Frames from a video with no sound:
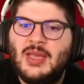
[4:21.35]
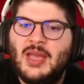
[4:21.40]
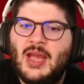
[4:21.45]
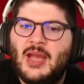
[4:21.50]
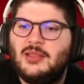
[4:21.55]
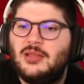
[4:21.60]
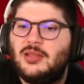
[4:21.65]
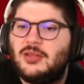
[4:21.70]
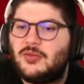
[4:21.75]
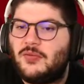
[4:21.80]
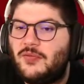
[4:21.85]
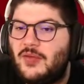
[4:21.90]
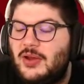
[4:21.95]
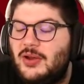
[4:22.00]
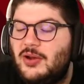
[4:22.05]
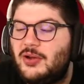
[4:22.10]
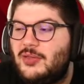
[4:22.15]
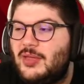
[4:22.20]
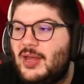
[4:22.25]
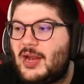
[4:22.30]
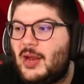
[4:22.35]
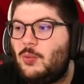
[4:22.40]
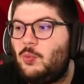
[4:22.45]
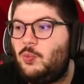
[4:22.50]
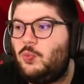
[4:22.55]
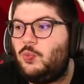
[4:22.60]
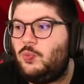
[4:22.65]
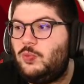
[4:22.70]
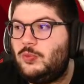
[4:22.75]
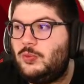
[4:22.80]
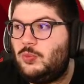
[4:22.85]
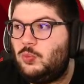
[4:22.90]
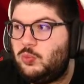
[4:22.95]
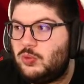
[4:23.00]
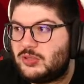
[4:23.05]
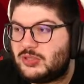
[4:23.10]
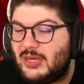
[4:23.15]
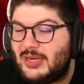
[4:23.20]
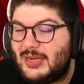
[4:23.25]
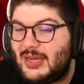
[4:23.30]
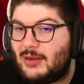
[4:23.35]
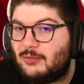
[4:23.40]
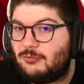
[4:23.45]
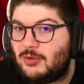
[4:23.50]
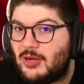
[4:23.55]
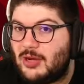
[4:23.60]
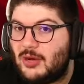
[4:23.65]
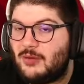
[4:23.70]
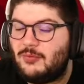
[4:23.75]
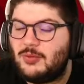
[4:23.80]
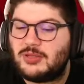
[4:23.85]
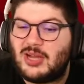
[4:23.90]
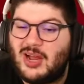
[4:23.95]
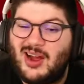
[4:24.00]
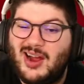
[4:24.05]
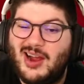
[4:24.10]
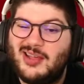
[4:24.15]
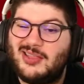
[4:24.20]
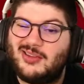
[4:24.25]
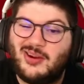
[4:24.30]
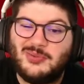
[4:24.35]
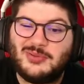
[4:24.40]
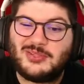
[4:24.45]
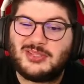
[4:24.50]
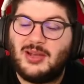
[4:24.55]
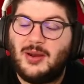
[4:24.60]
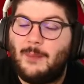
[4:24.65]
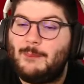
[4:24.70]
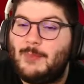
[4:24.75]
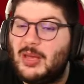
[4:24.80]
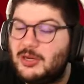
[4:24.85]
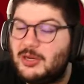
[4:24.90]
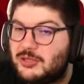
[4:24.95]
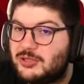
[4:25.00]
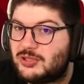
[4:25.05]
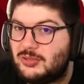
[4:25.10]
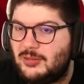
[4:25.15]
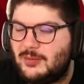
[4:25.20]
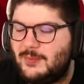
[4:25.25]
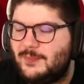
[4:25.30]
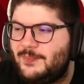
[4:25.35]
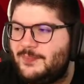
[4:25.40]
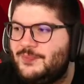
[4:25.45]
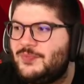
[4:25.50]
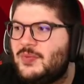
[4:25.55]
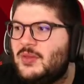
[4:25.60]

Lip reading: And the defender that I was going to get rid of was either I was going to bench them